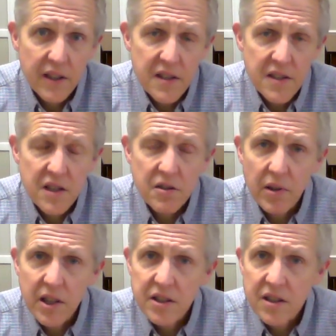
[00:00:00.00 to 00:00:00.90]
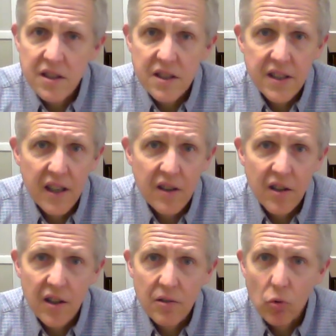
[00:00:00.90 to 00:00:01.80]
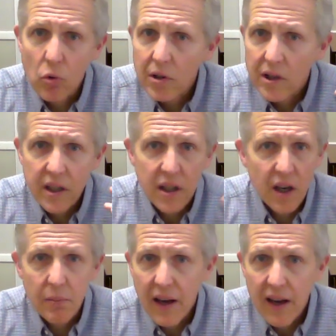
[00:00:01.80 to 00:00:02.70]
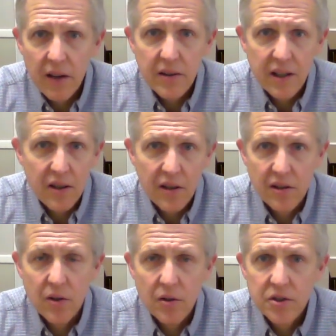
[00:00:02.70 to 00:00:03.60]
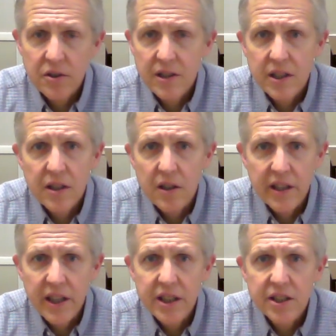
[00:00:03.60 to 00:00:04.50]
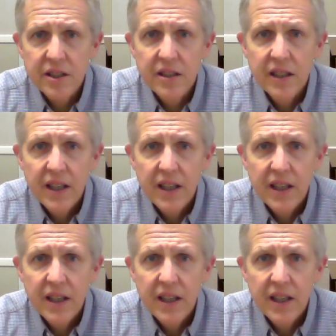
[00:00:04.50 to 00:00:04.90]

situations that are roiling about in our culture and in our nation.